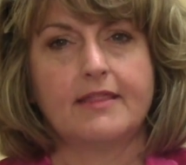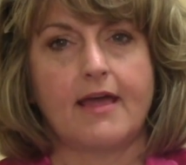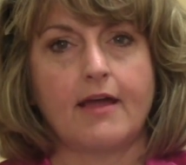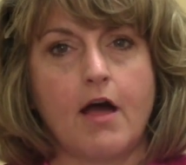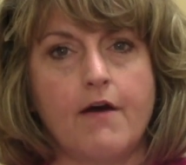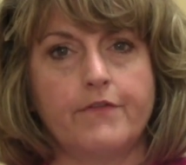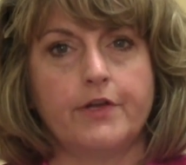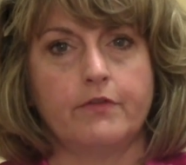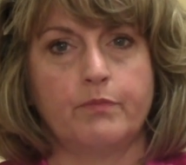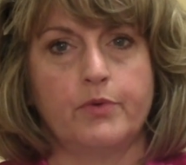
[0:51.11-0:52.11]
get that
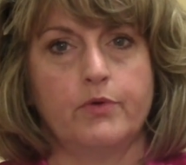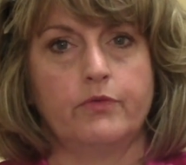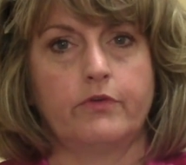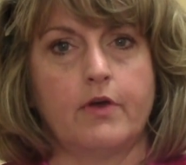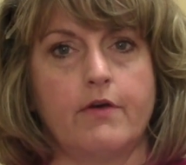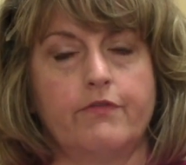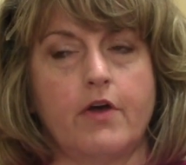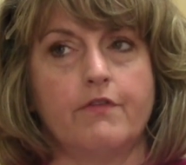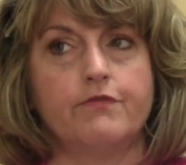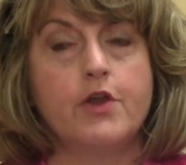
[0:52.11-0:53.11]
confidence boost
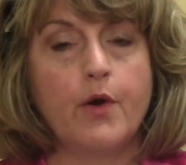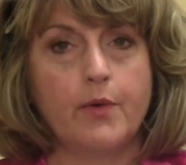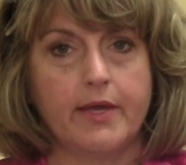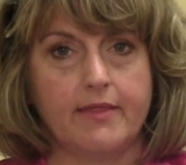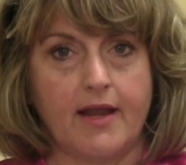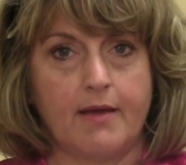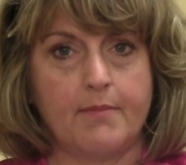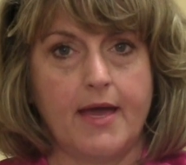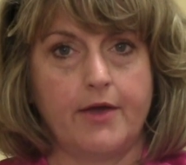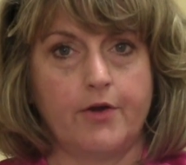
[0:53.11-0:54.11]
of knowing that I
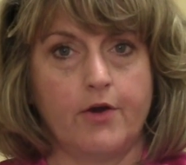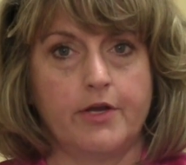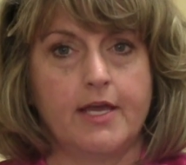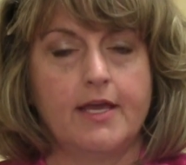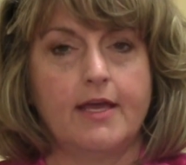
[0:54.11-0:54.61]
mattered,